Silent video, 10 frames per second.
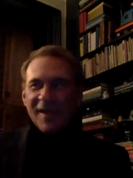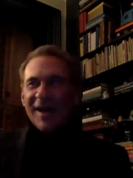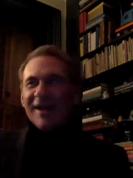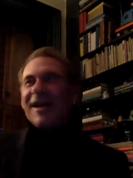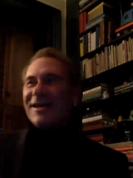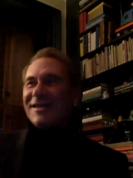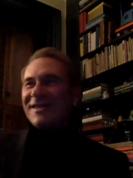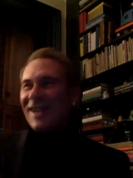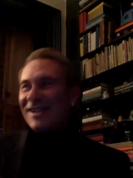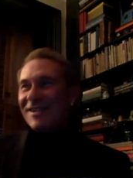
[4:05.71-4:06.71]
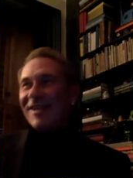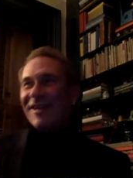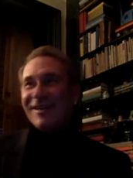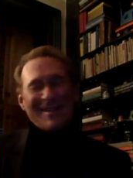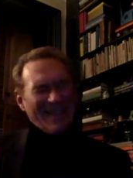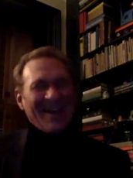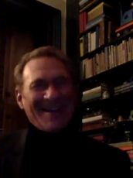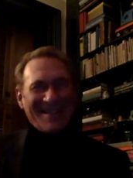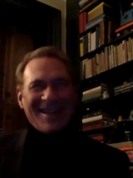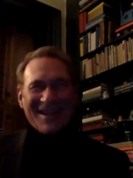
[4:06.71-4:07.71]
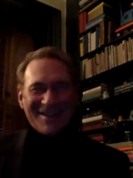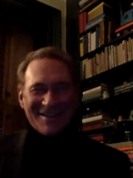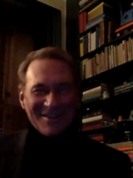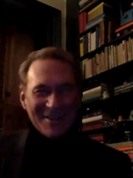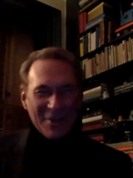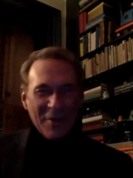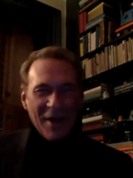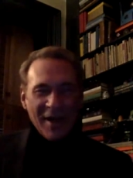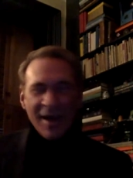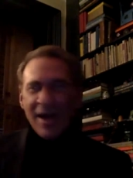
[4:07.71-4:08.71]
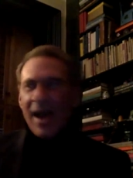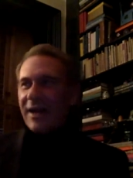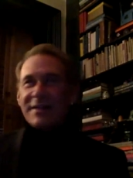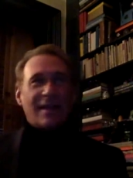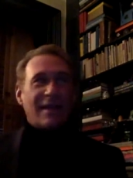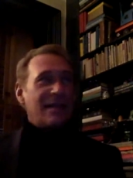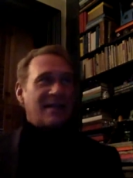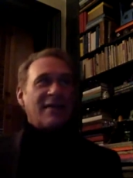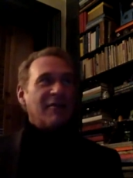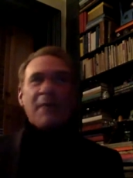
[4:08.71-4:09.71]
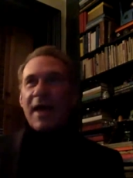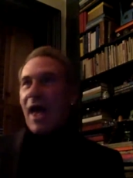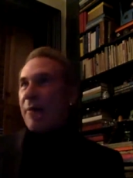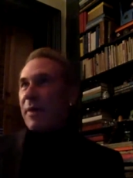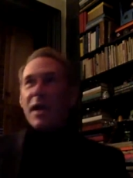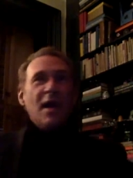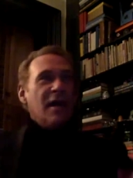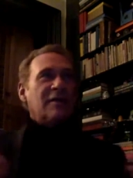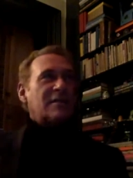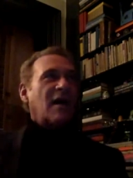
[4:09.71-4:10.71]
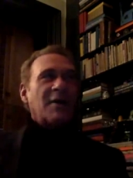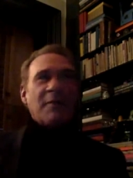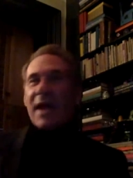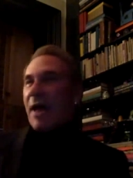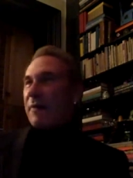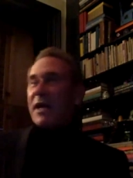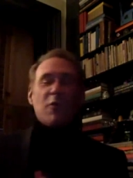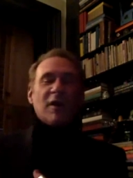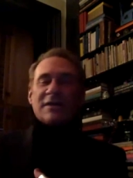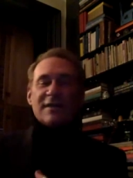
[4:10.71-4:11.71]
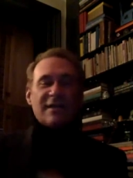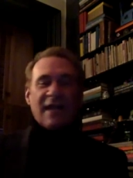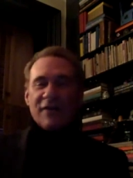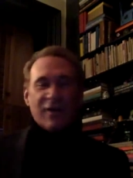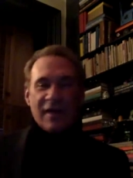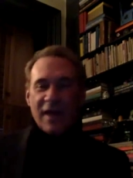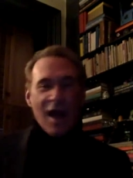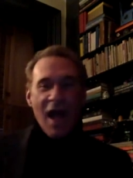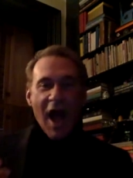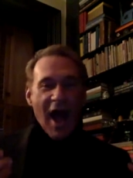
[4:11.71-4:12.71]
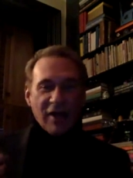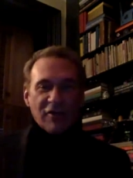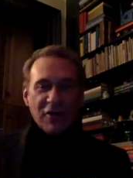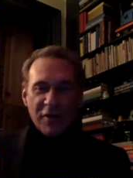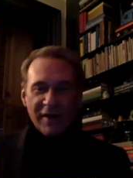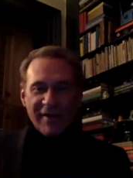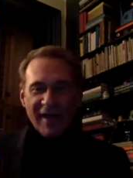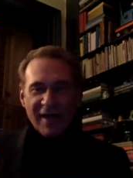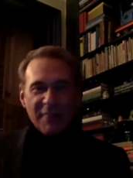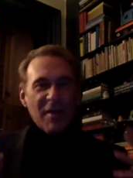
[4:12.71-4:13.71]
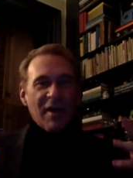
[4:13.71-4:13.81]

And I said, Yeah, I think I do. Yeah, why? And he said, He's here in Miami. He's stuck in Miami. He wants to see everything. I don't know where to take him.